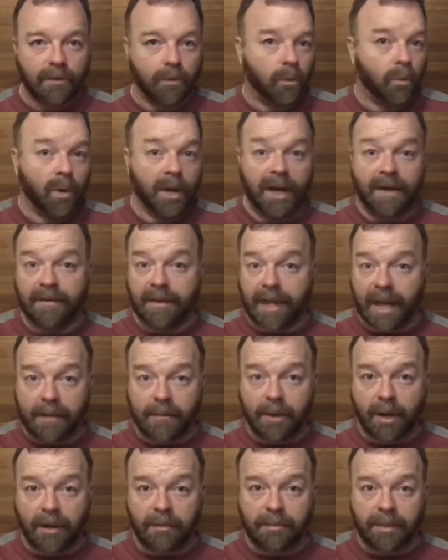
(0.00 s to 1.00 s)
whatever
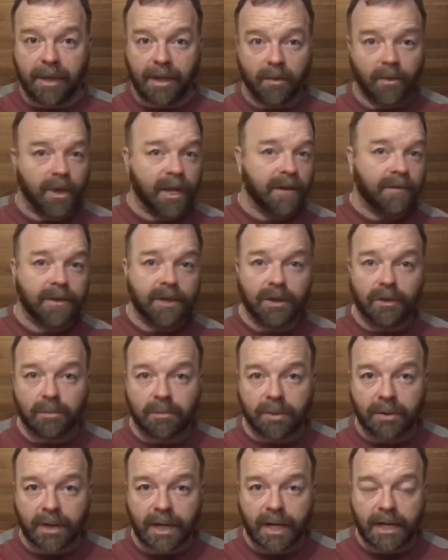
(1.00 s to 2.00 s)
that might be, whatever your
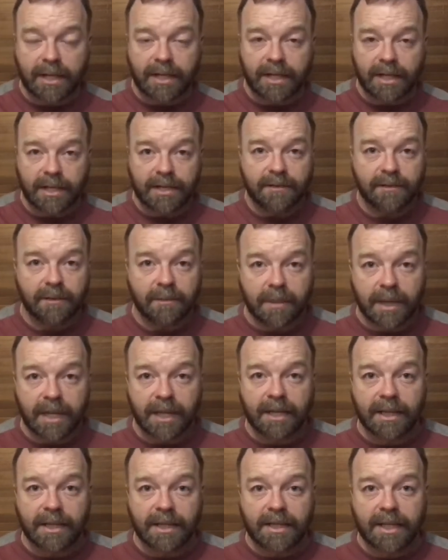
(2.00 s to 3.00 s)
product is. For
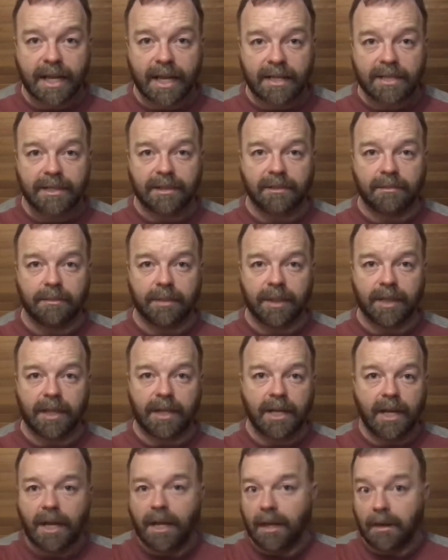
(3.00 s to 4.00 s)
me, in this case, it'll
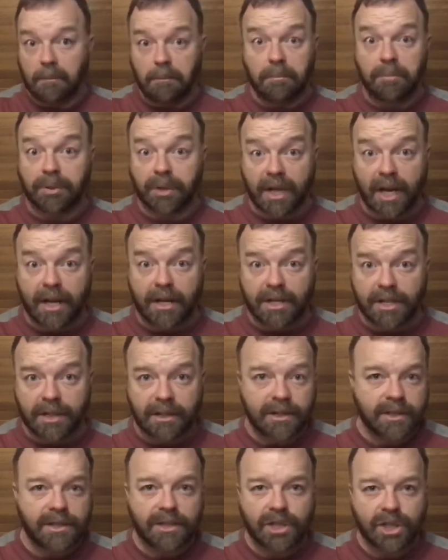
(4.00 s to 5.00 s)
be
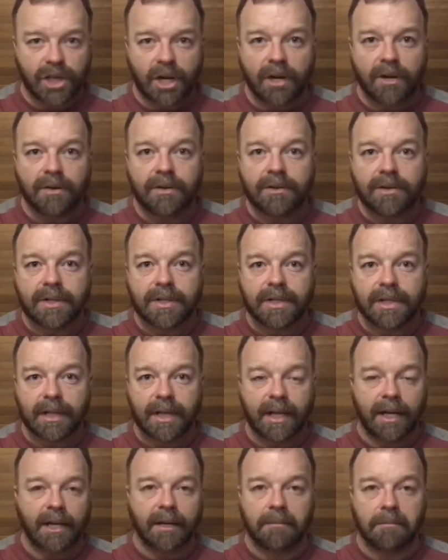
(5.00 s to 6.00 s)
productions, shows,
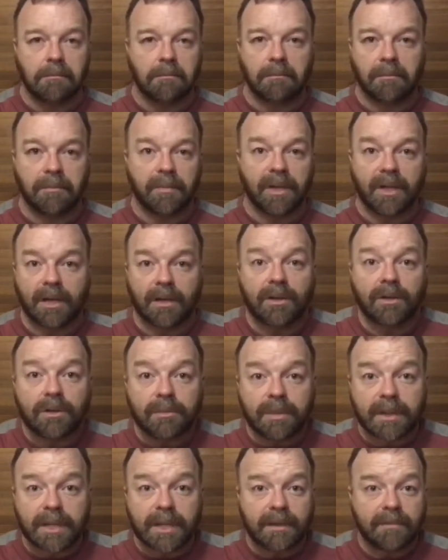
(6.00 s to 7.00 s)
it
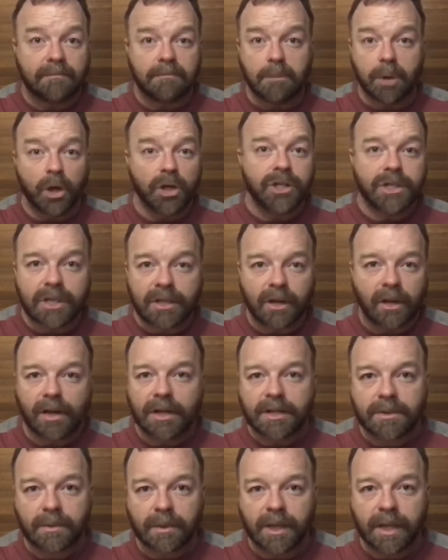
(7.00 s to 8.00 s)
could be
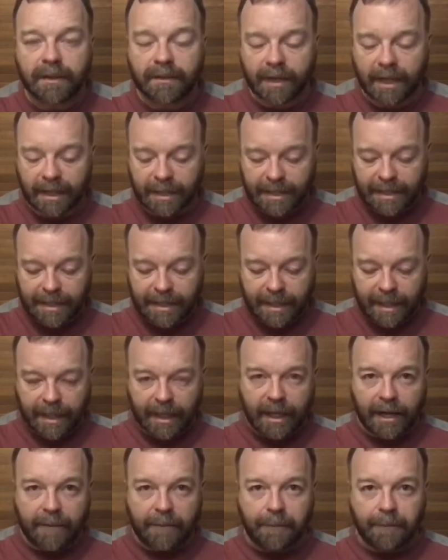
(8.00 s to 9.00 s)
merchandise, whatever.
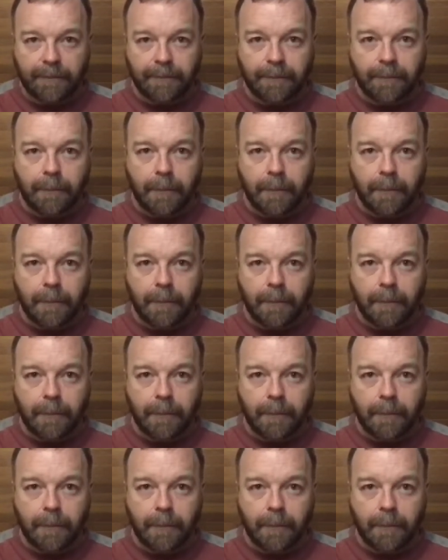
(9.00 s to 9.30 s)
And